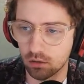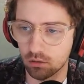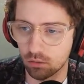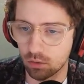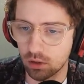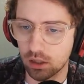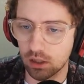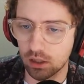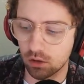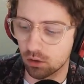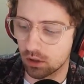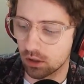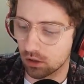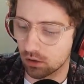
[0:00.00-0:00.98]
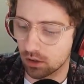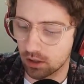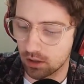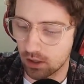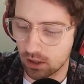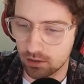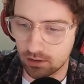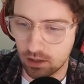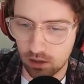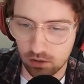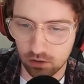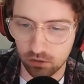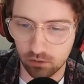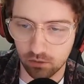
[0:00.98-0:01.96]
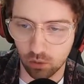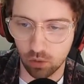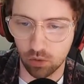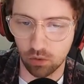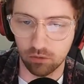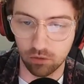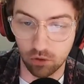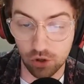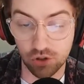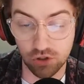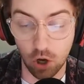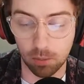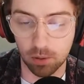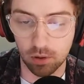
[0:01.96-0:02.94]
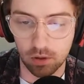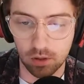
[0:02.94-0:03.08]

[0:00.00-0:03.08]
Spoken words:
really looking like they're contenders for the top.